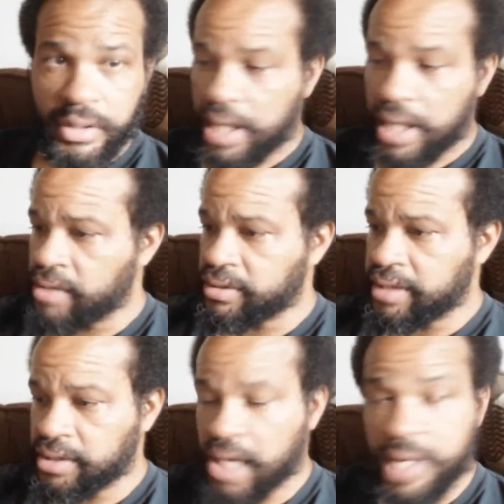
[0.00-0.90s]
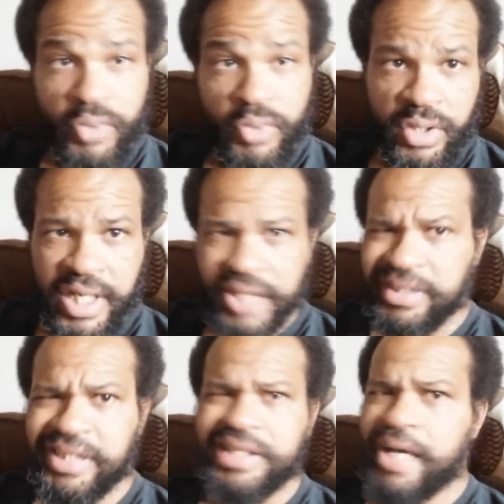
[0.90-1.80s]
I don't think Don Moore. I don't
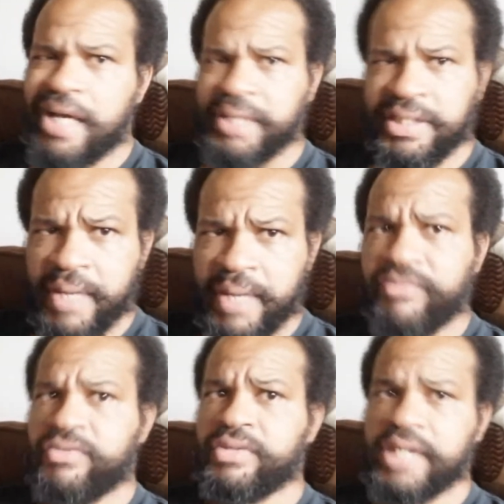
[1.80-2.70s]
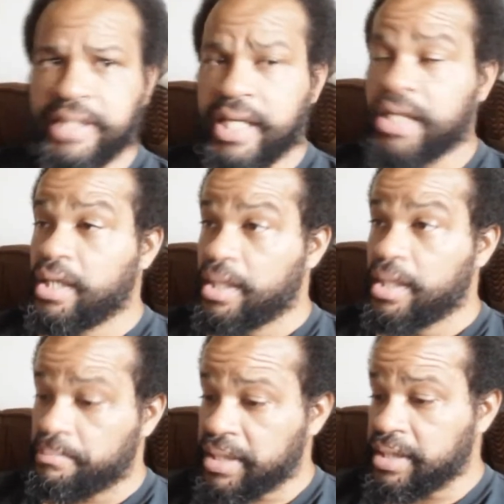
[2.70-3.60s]
think he dominates Bradford like that.
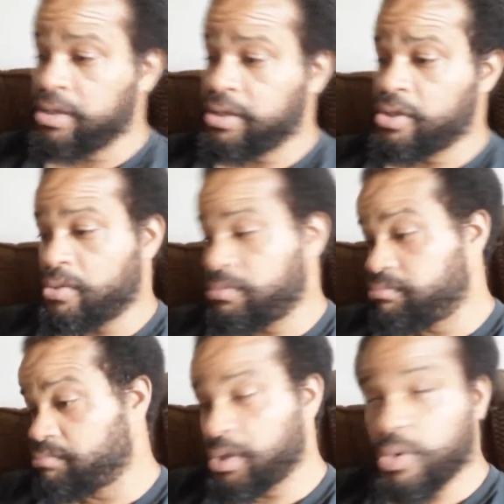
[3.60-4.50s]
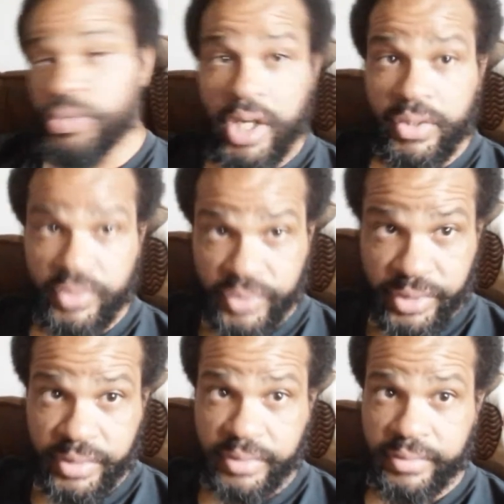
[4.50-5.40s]
But you know, who knows?
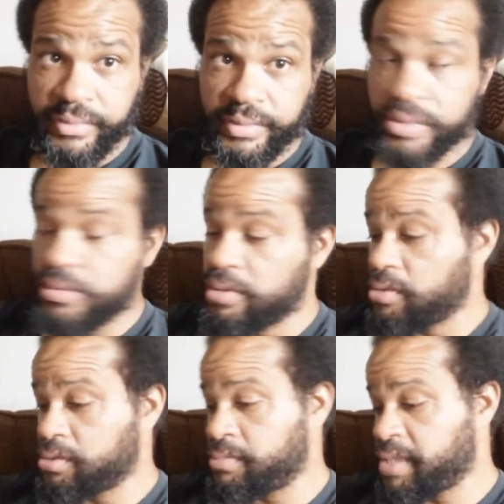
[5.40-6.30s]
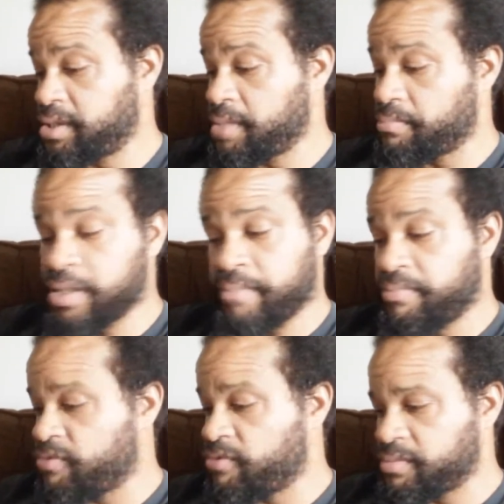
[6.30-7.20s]
Who knows? You might see a brilliant
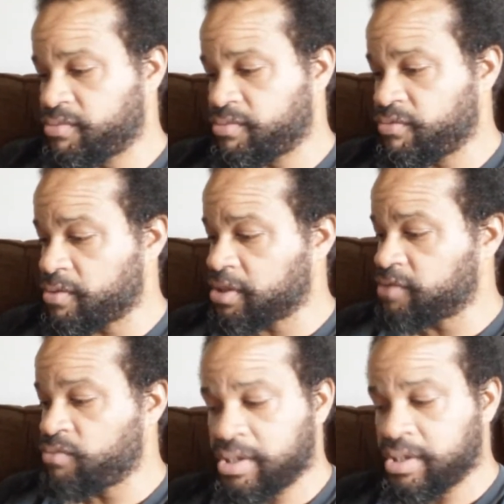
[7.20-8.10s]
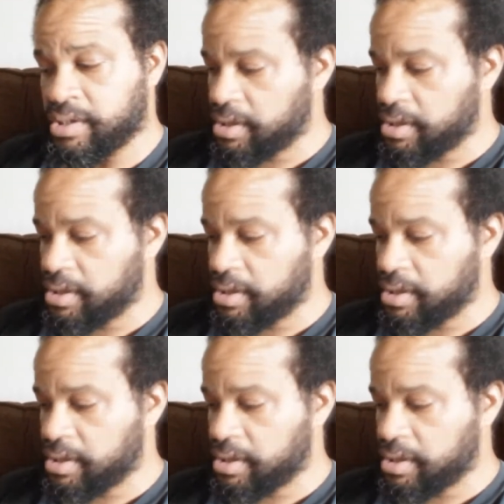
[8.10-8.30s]
performance from Floyd. Because plus,